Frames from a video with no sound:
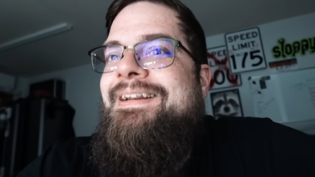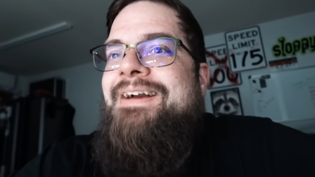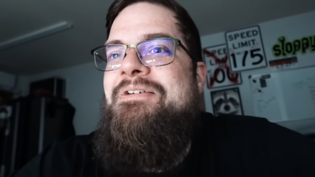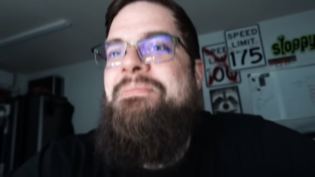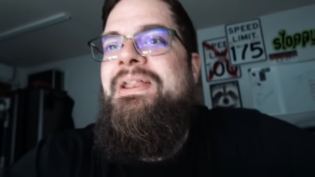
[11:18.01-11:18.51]
and I
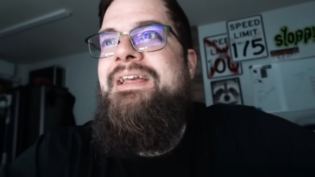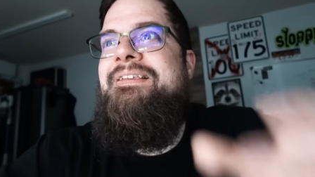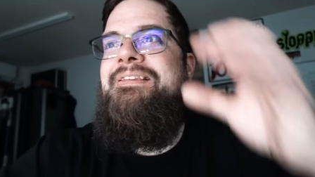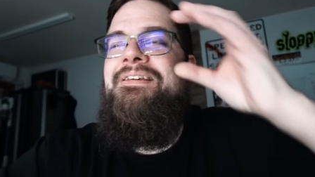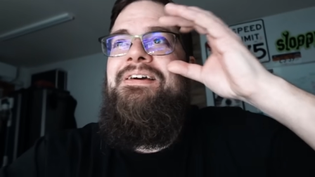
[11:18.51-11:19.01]

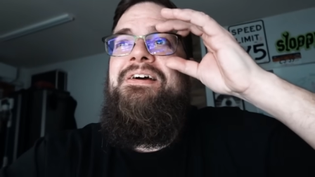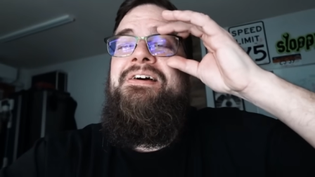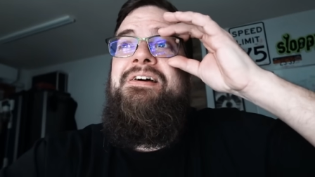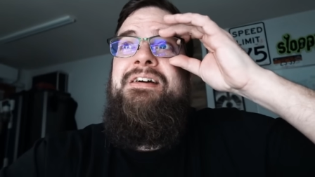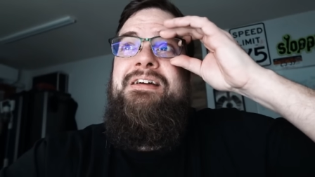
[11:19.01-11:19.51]
replaced
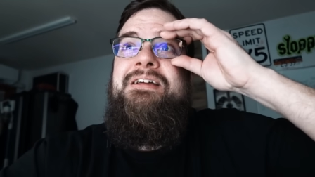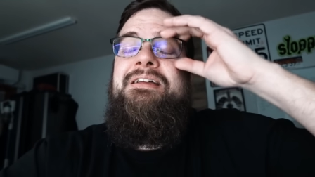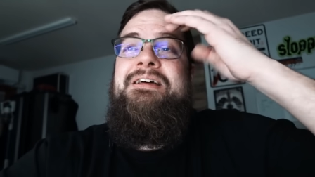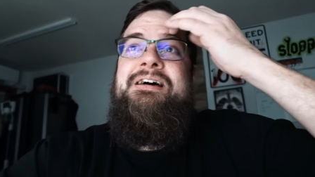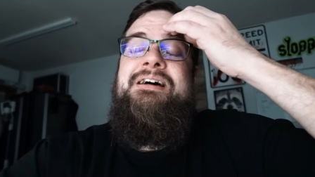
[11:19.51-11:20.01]

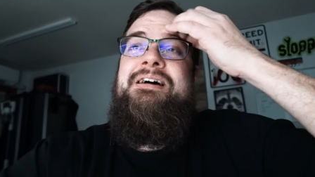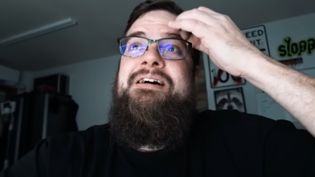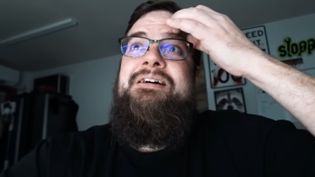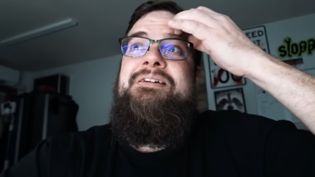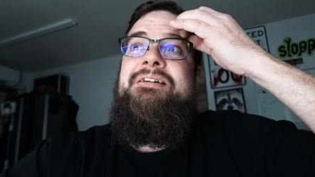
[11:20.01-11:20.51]

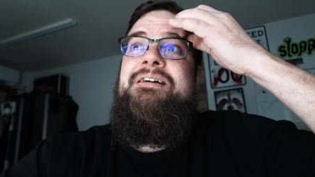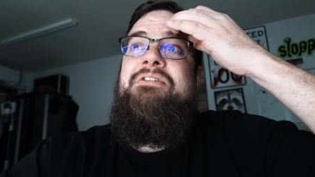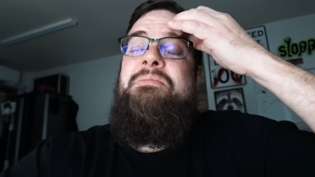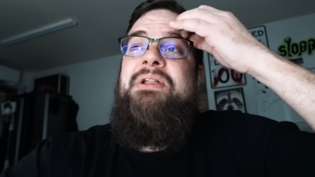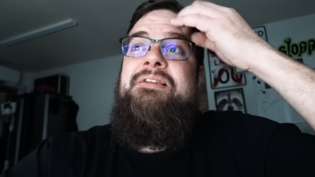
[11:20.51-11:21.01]
uh, I
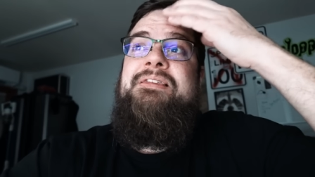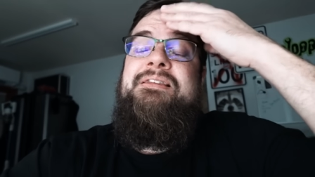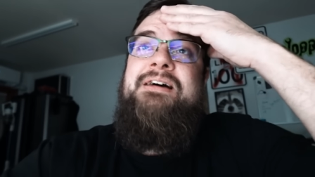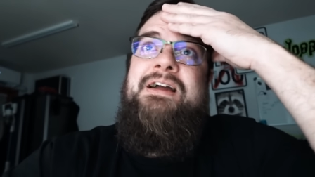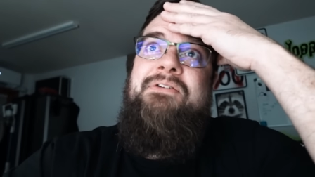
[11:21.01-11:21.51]
replaced the
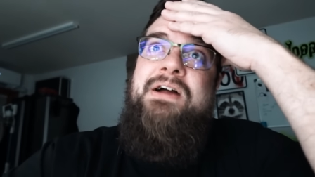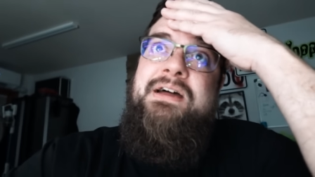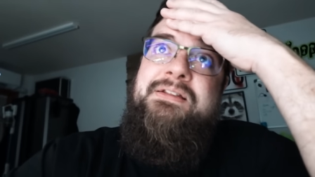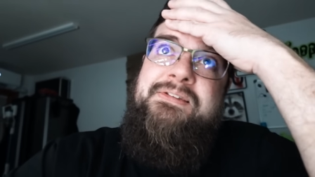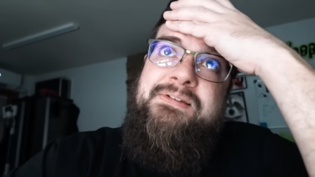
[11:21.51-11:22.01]
tie
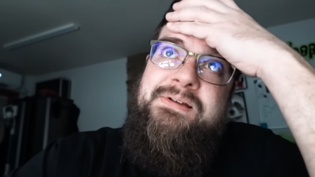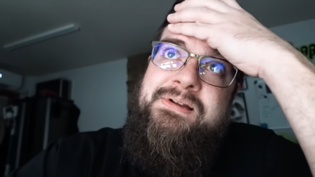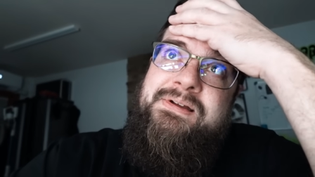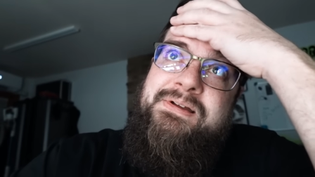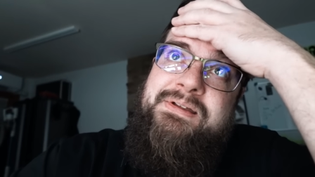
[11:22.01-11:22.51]
rods
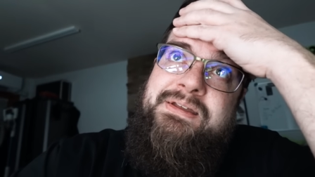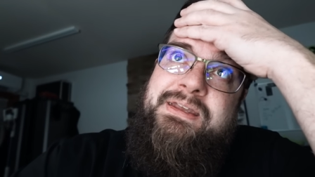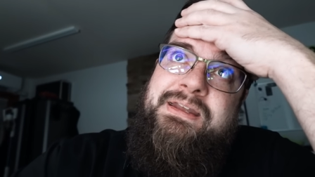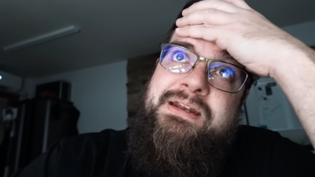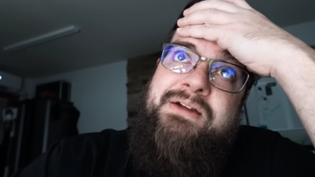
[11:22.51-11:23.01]

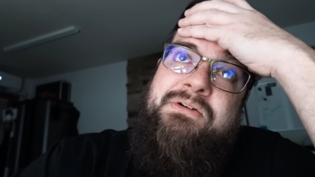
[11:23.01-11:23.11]
and I